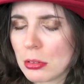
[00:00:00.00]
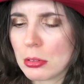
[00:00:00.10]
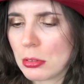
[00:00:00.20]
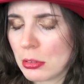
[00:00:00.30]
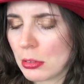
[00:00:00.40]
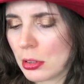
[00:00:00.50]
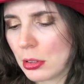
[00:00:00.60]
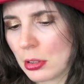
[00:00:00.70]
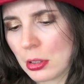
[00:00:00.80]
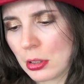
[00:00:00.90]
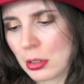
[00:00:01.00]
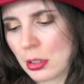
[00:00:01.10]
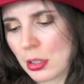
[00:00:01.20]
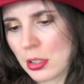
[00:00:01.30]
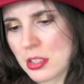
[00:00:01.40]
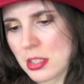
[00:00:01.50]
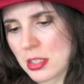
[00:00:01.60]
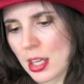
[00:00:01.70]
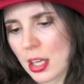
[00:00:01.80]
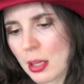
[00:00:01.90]
Does it
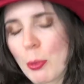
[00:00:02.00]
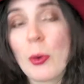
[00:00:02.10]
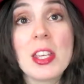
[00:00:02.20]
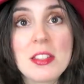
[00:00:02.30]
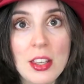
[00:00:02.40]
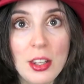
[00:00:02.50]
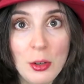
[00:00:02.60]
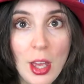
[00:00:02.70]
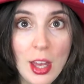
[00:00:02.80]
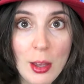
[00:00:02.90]
say Poison?